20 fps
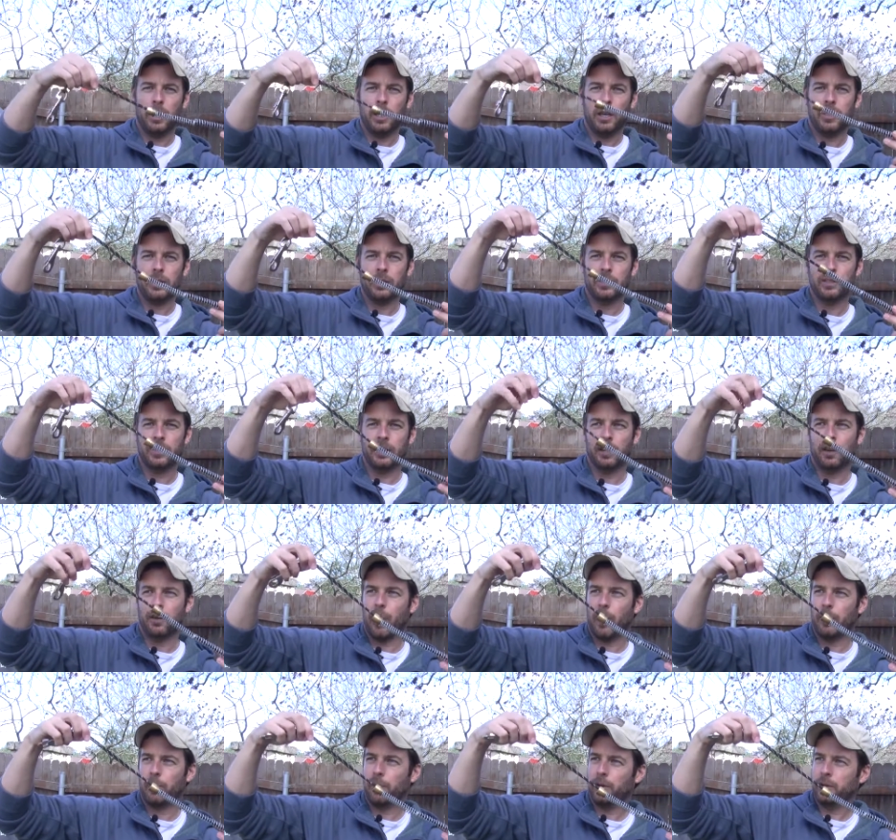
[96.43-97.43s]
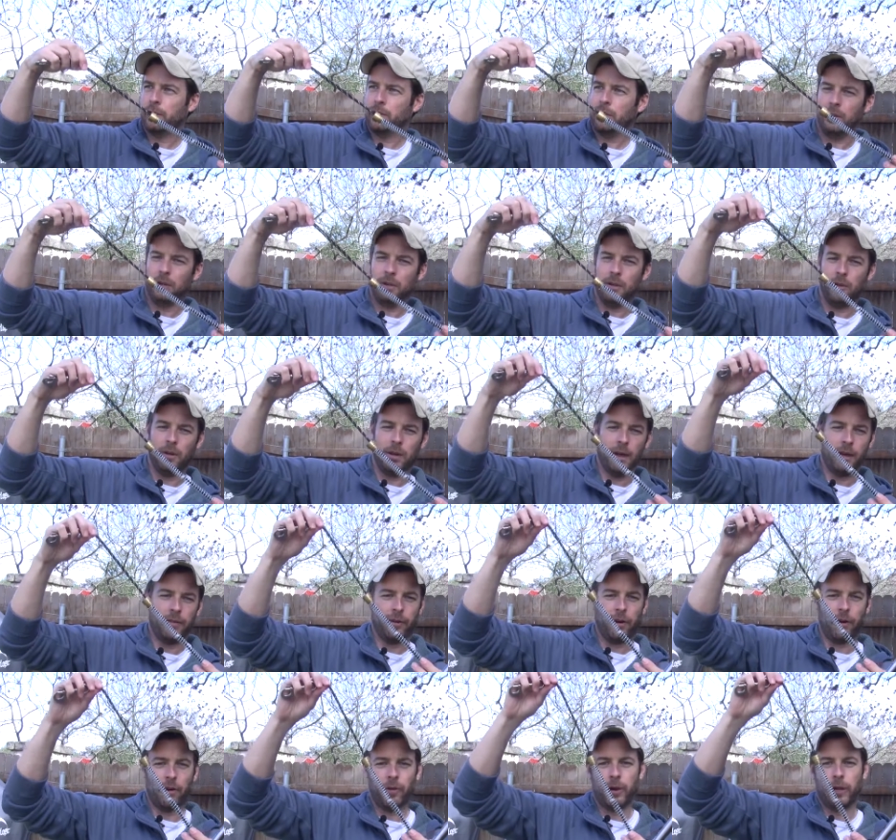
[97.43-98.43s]
You can see on my personal unit I've
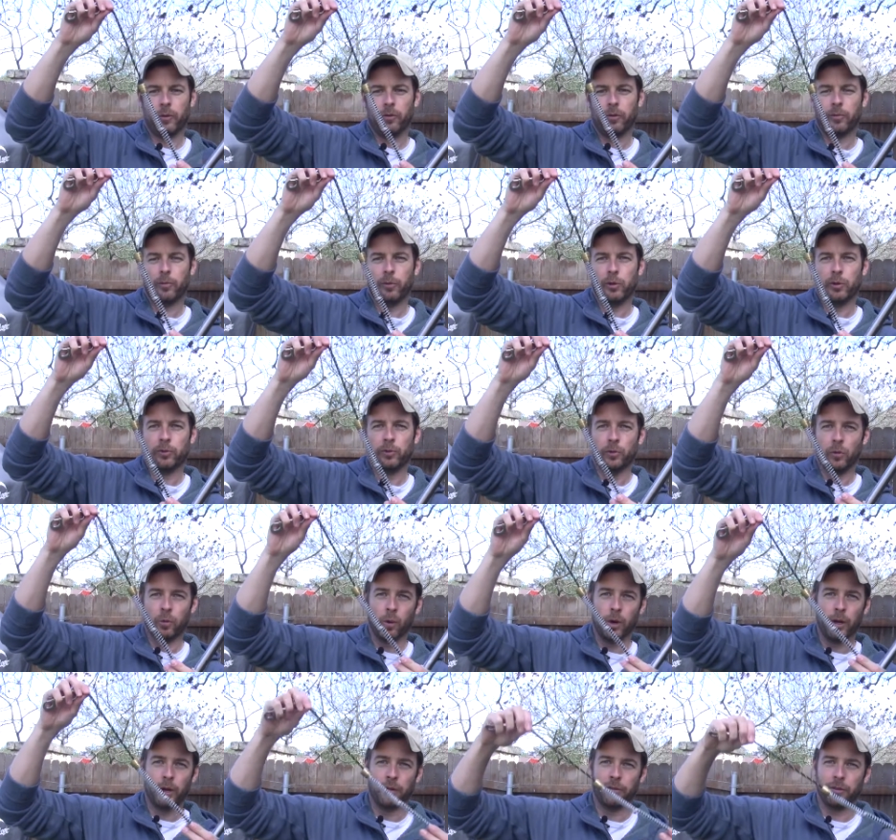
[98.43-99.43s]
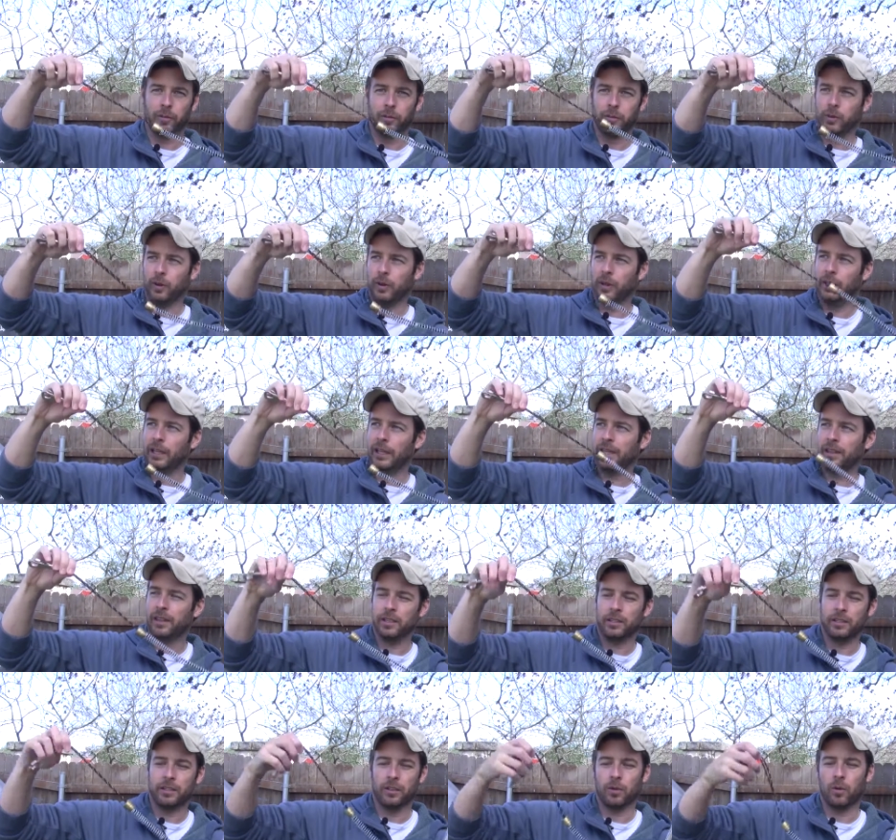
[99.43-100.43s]
already removed 1 of them, so it
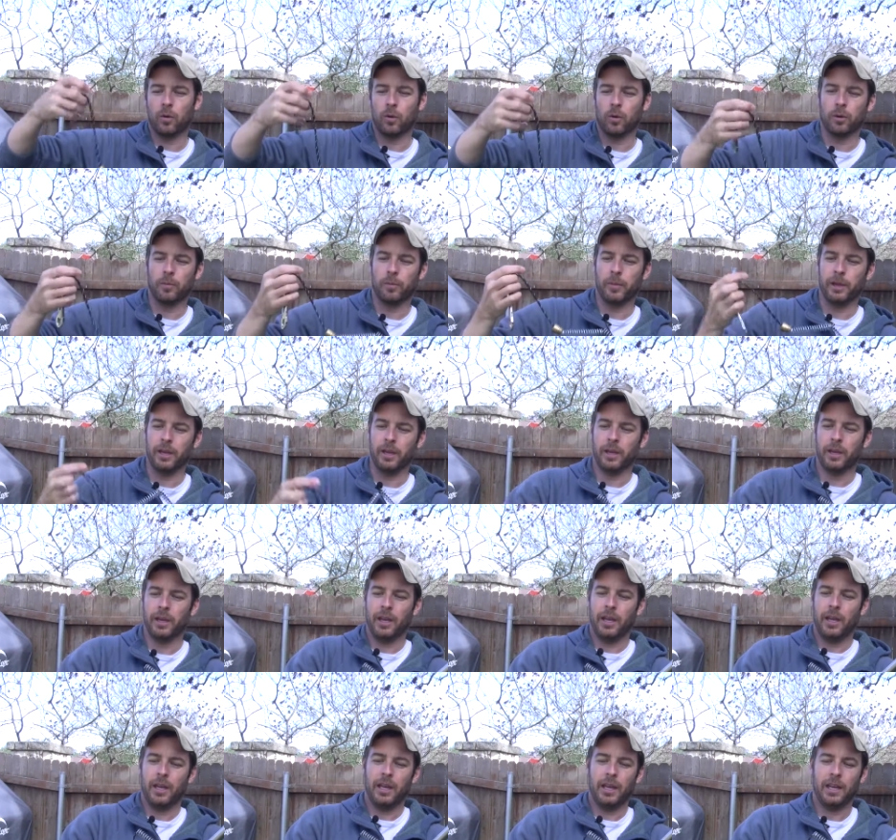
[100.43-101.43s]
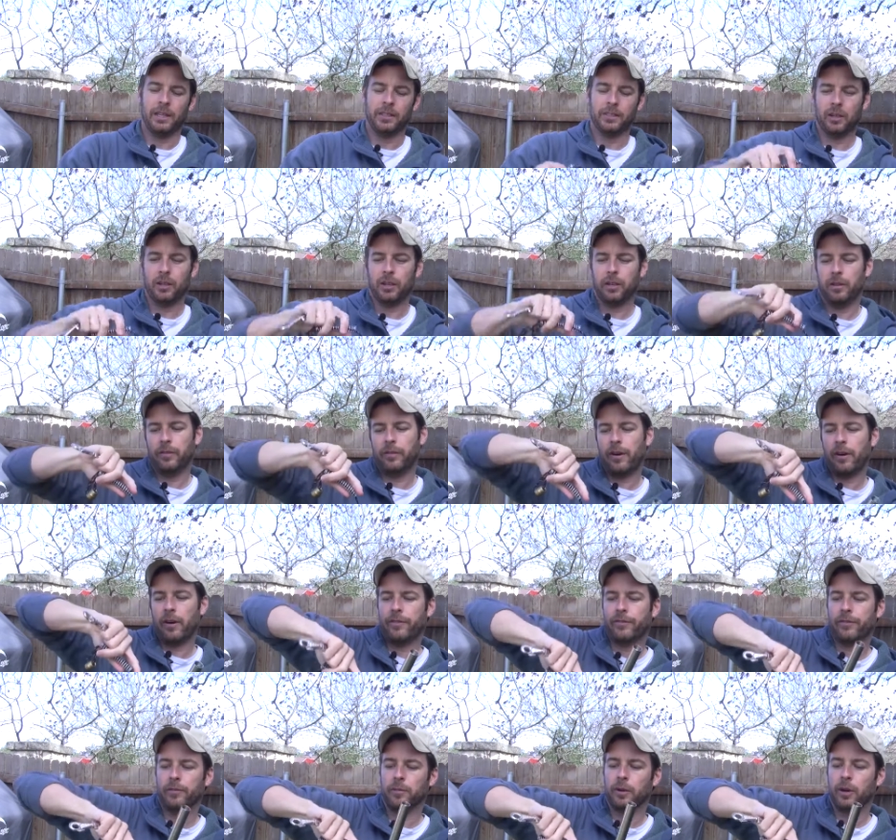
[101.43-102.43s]
lengthens the cord a bit. And it's going to vary
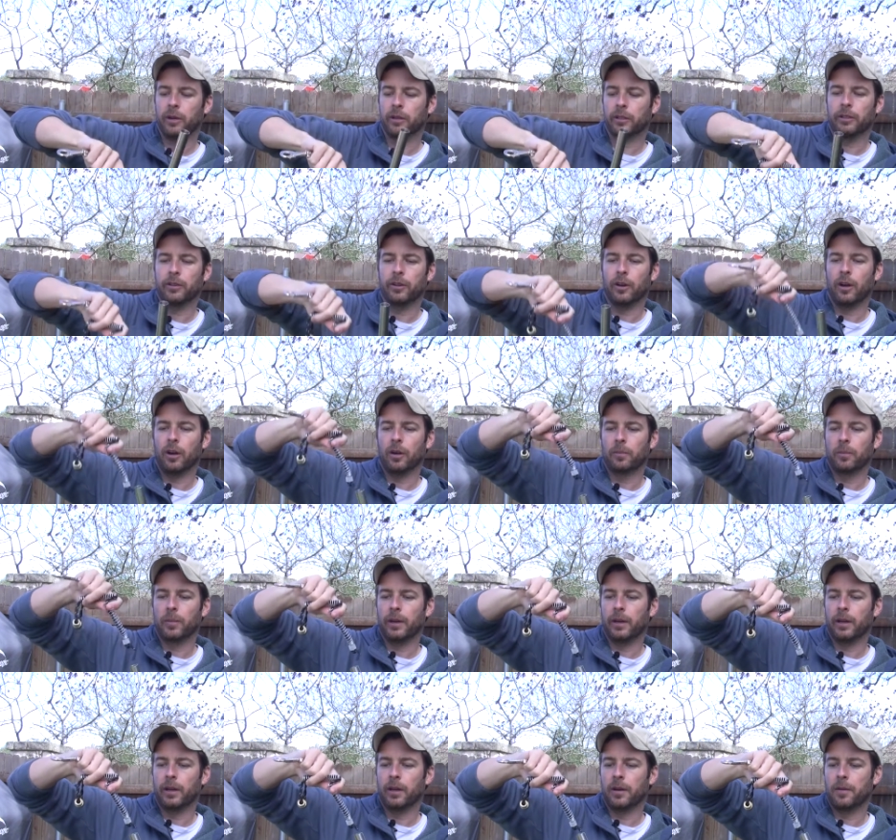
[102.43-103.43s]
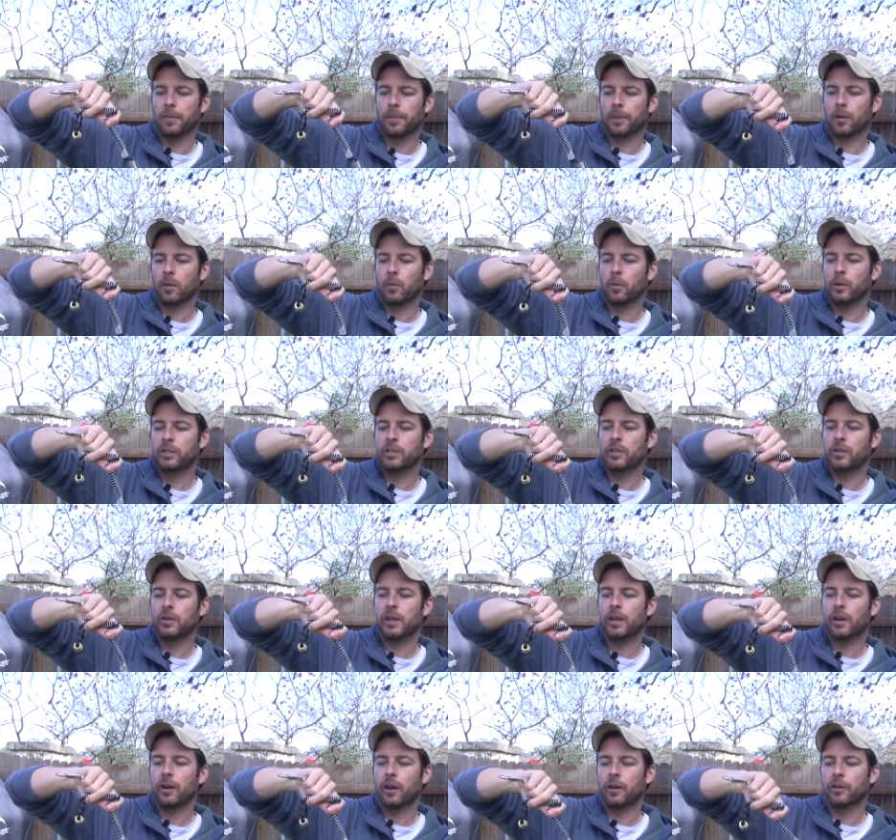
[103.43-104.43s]
from dog to dog, but once you
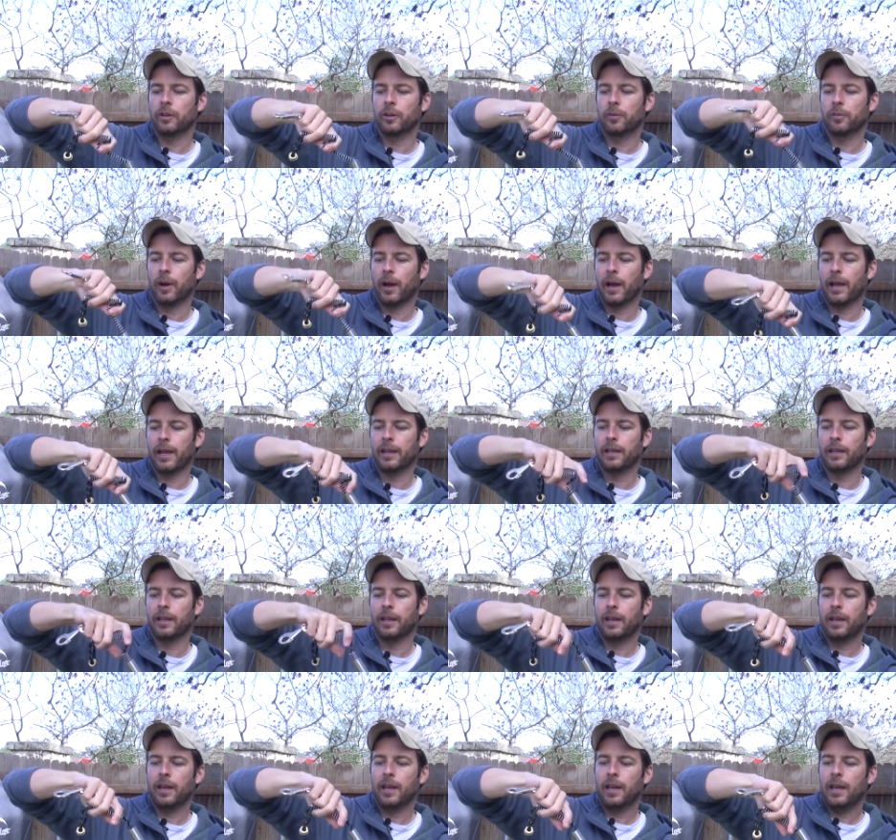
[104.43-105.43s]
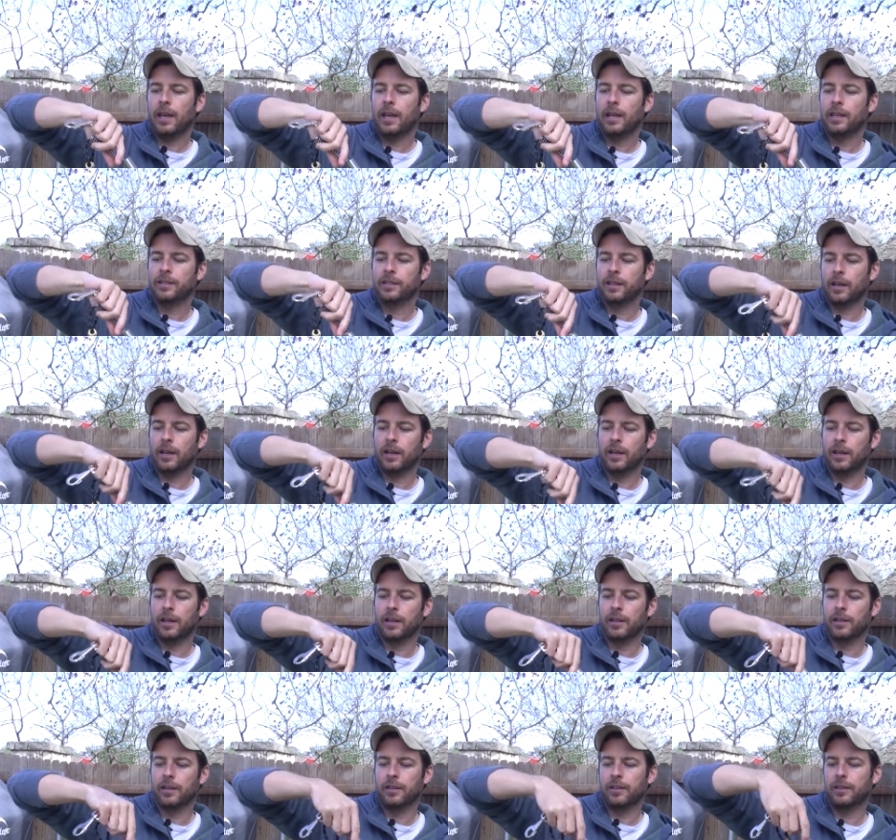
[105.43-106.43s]
get it on your bike,
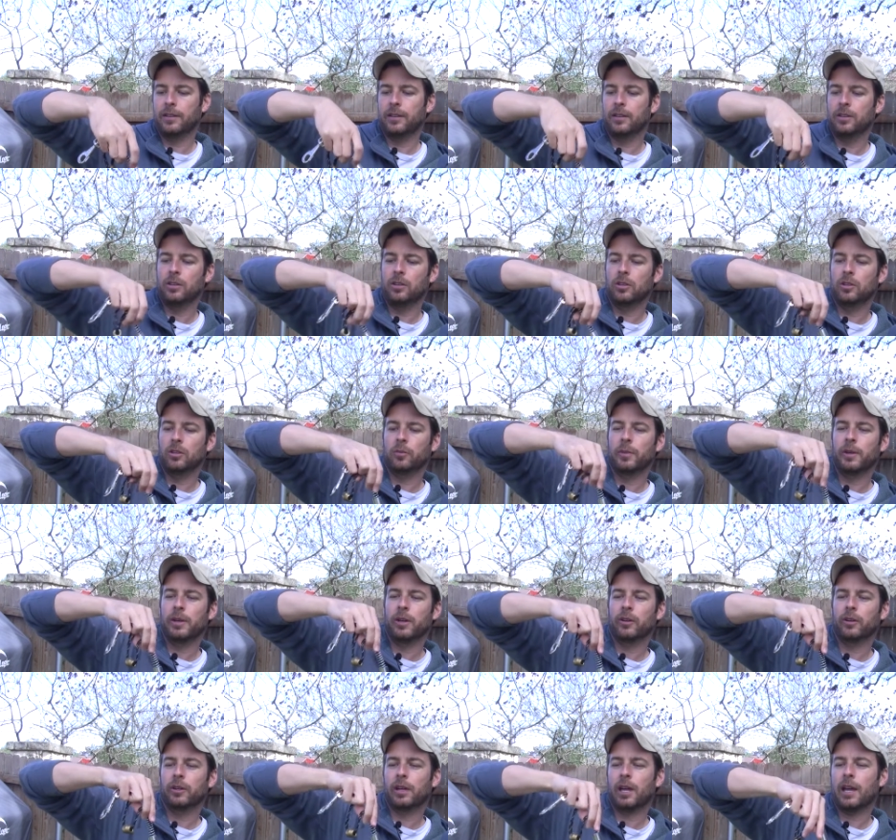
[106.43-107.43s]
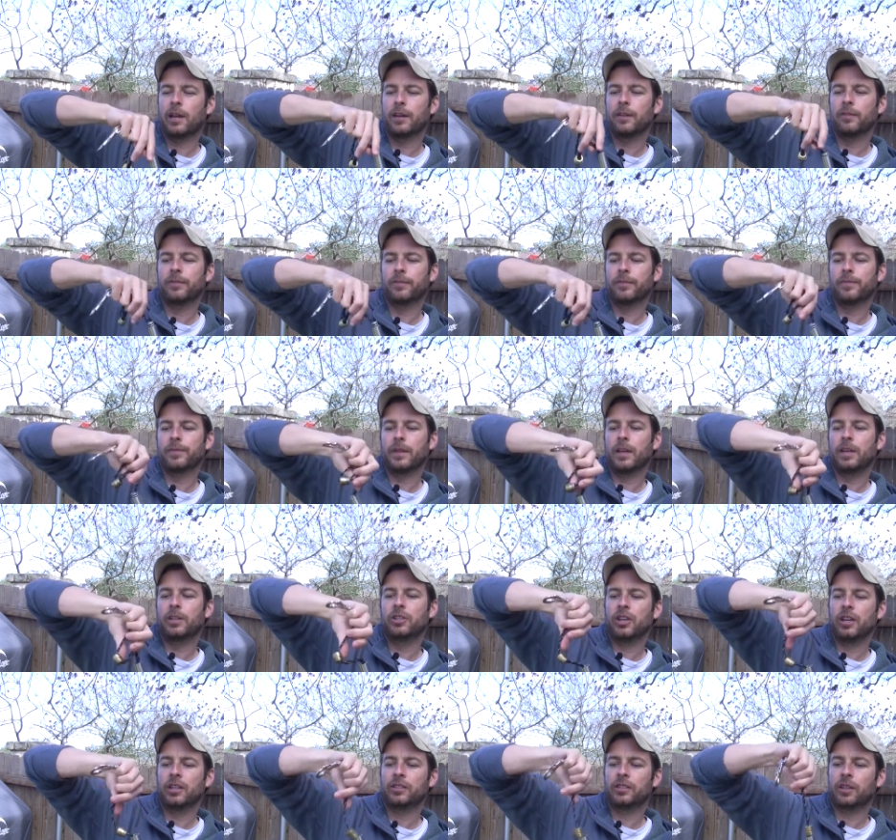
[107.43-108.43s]
you'll be able to kind of
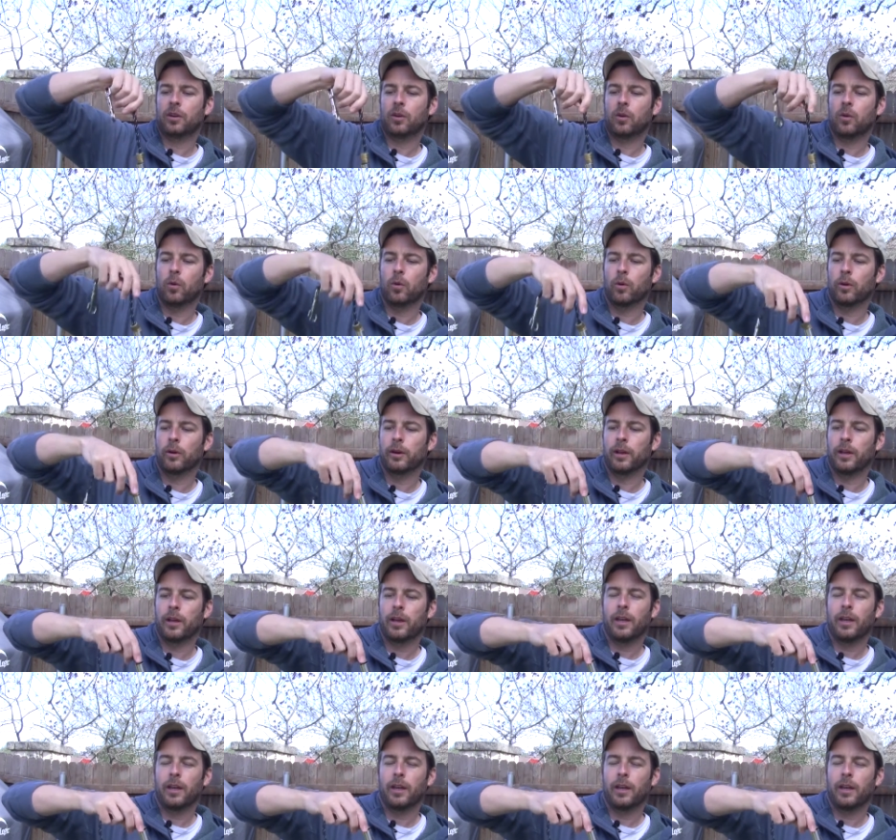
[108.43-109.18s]
adjust the cord